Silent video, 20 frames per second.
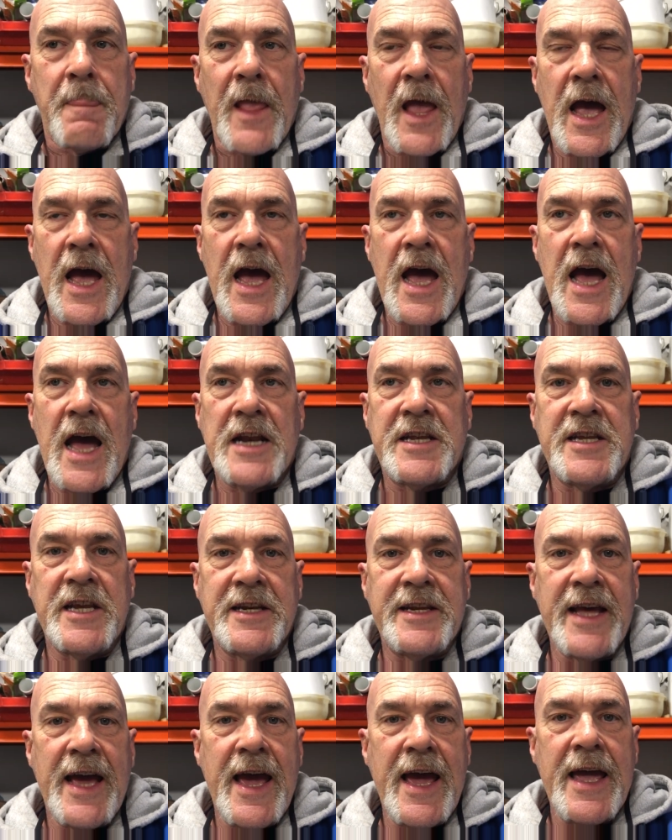
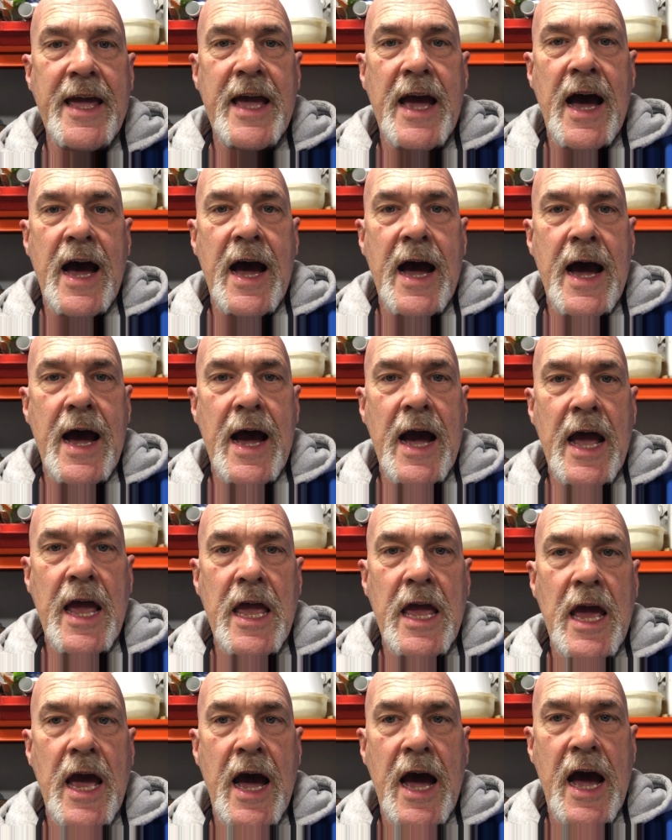Today
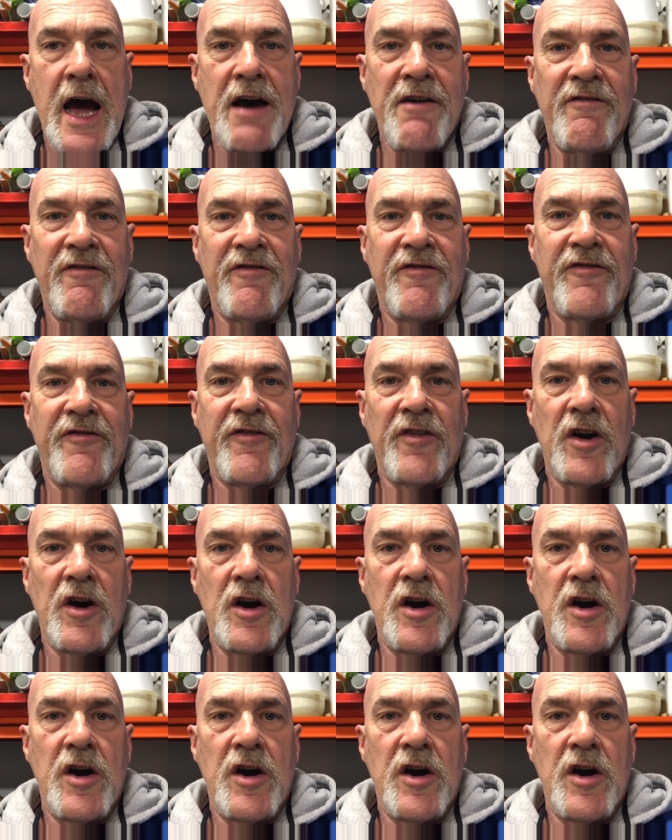I have